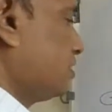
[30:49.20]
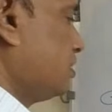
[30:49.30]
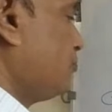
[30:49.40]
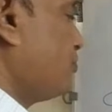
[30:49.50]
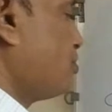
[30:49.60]

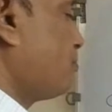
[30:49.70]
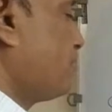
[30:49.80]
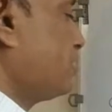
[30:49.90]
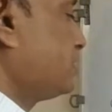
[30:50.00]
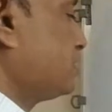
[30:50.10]
If you
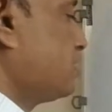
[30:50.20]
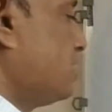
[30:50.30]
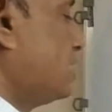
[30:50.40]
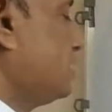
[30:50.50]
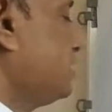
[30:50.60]
operate
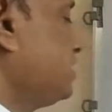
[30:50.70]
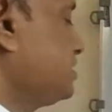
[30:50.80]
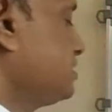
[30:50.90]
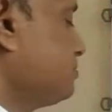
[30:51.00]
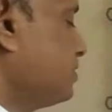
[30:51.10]
identity
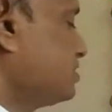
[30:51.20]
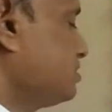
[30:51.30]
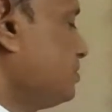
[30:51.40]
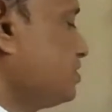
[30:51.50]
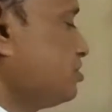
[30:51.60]

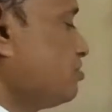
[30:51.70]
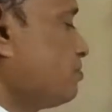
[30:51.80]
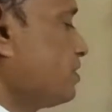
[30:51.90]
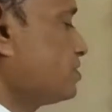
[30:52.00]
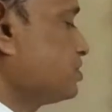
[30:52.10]
symmetry
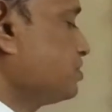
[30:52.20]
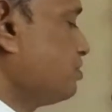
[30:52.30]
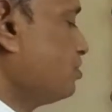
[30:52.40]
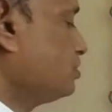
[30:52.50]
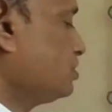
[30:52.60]
operation
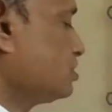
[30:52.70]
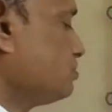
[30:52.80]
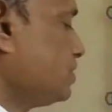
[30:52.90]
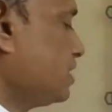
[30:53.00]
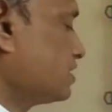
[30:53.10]
on this
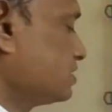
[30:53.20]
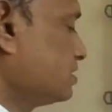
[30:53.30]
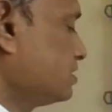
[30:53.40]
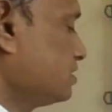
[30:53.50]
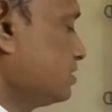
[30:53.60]
px,
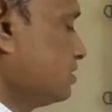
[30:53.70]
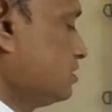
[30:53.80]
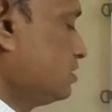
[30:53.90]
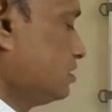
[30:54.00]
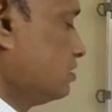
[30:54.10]

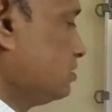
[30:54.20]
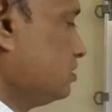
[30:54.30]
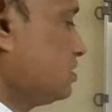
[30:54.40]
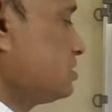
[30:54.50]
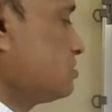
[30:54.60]

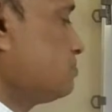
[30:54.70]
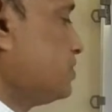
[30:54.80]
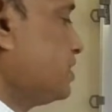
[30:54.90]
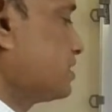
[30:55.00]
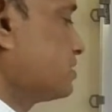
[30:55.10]
this is
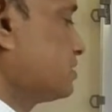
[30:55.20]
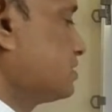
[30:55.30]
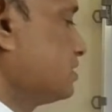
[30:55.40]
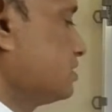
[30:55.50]
px.